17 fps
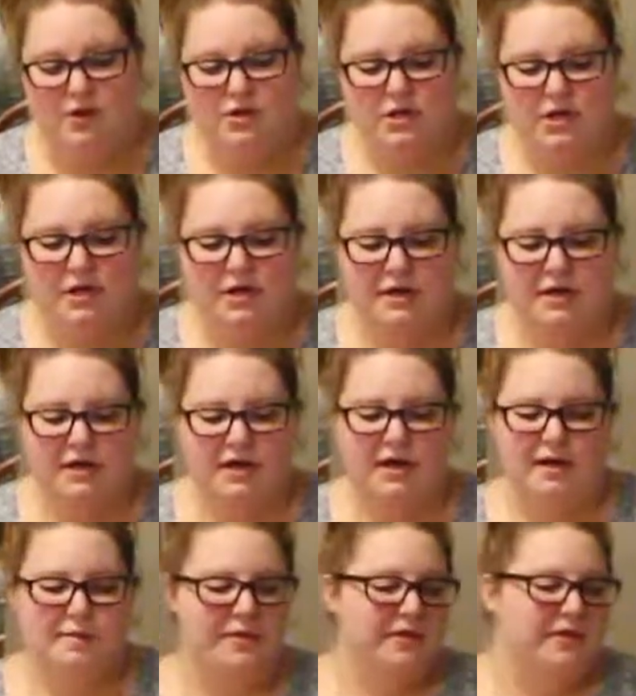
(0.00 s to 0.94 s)
I
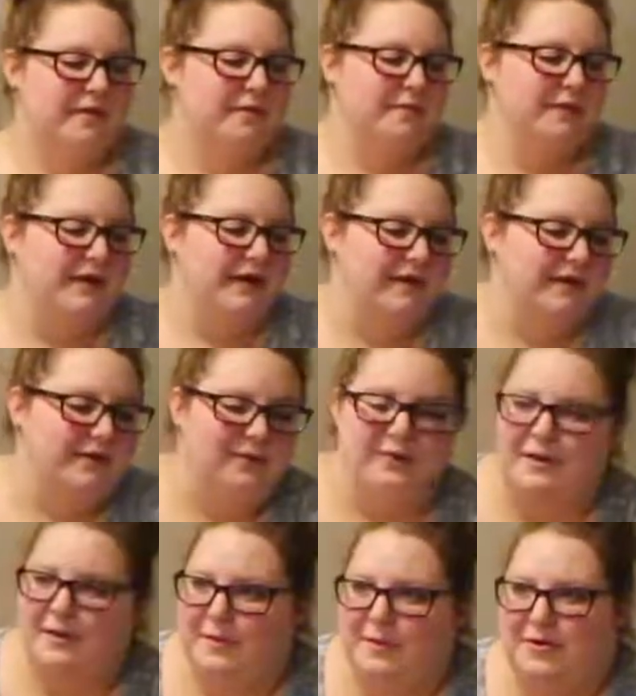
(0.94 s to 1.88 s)
cut my thumb, I can't do
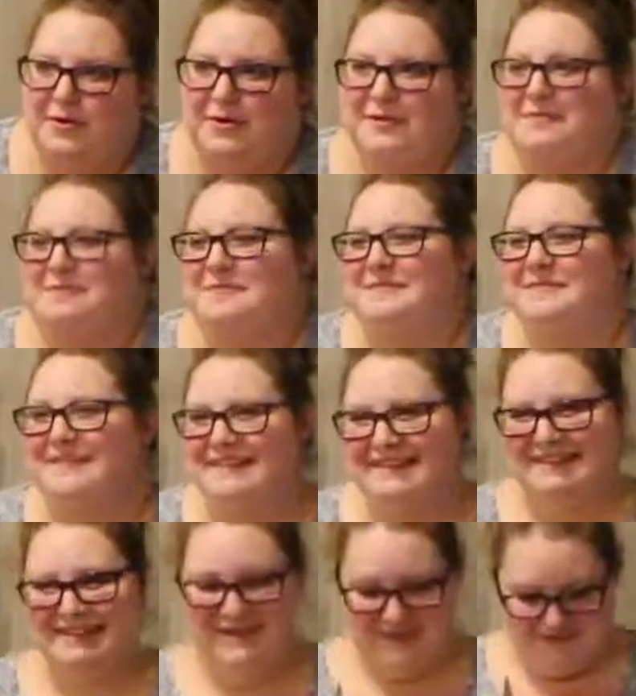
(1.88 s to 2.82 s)
it anymore.
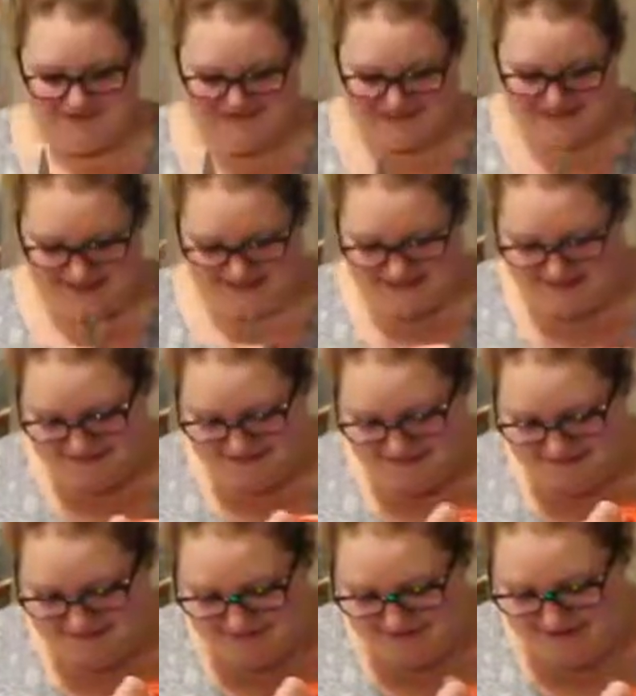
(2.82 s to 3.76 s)
I'm just kidding.
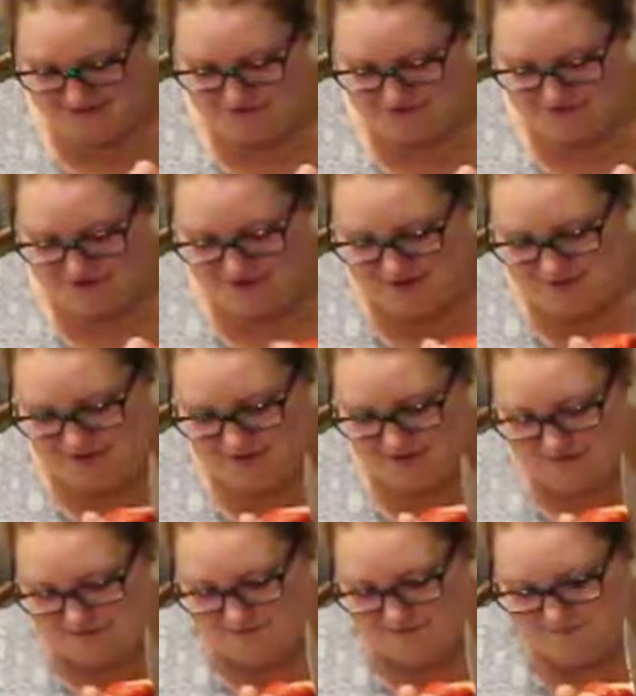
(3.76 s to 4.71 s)
I didn't really cut my
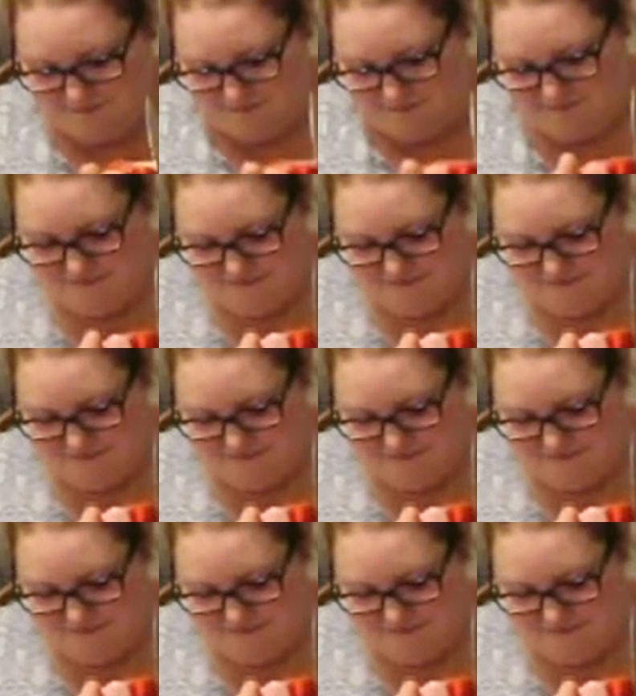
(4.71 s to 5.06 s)
thumb.